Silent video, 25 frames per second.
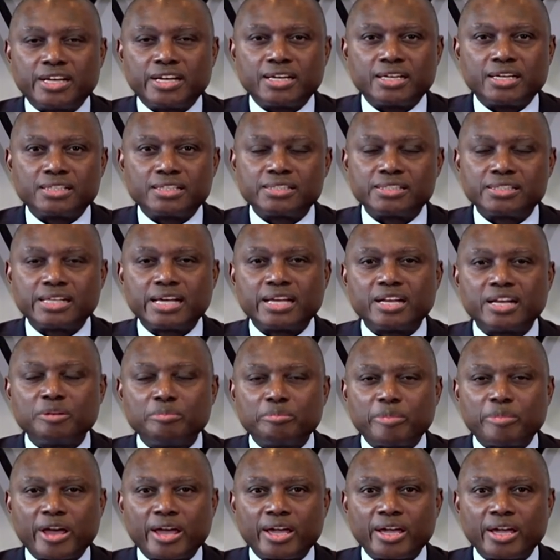Standard
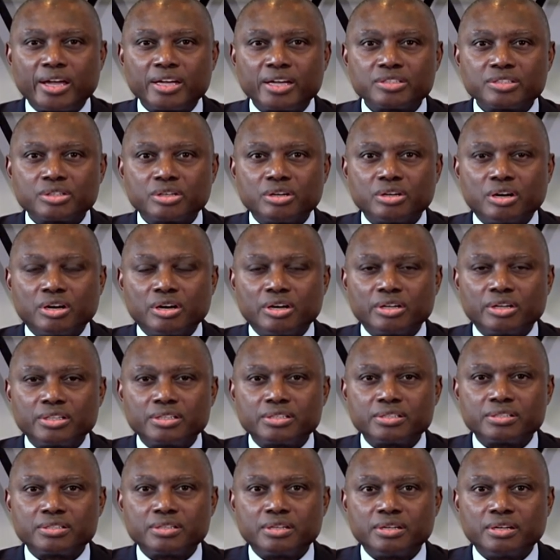Bank has
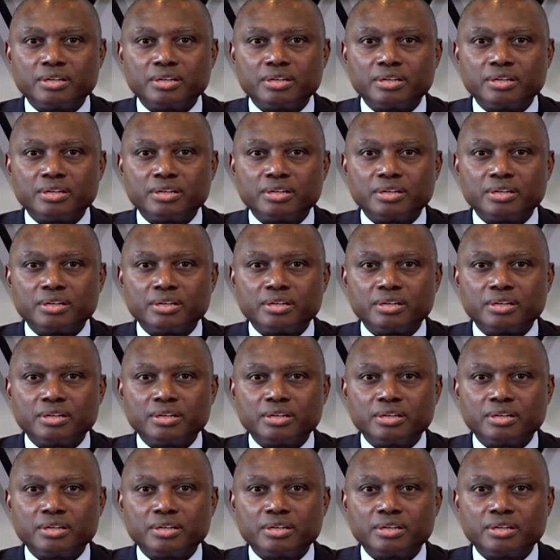got